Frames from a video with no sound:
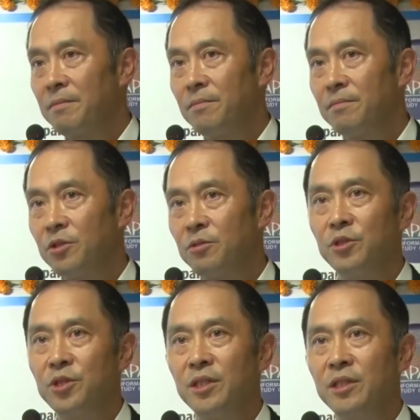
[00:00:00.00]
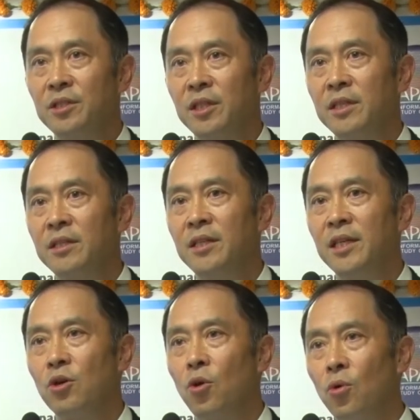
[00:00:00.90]
Mitsubishi is in the
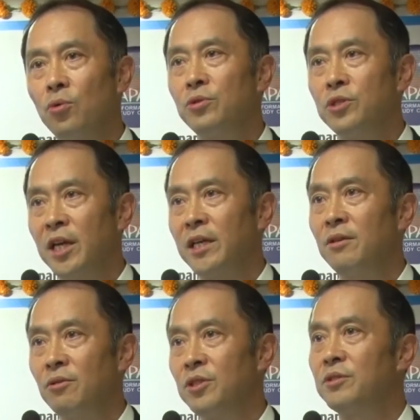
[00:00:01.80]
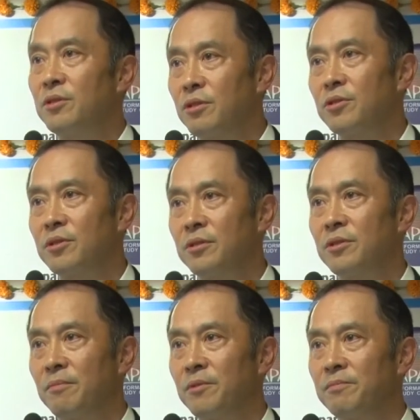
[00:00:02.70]
cold chain logistics
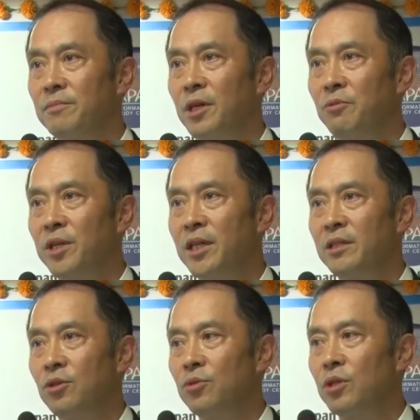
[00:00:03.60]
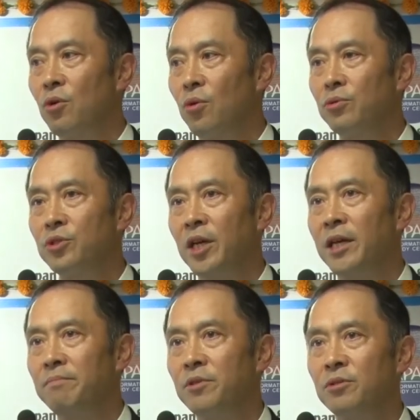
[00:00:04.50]
system. Uh, we do the cold
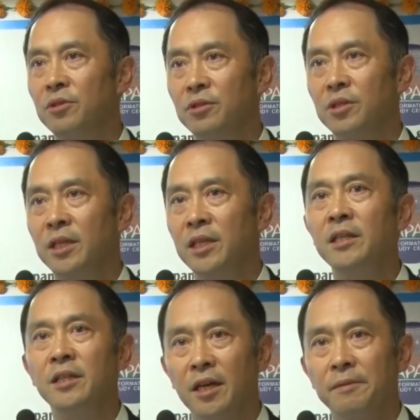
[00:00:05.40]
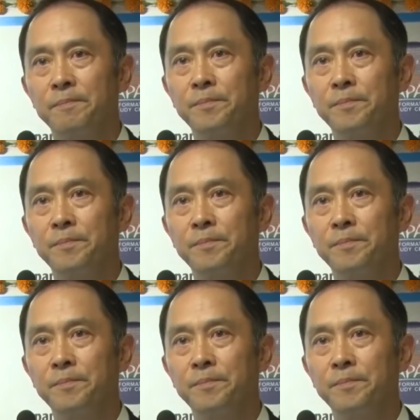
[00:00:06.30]
chain business in India.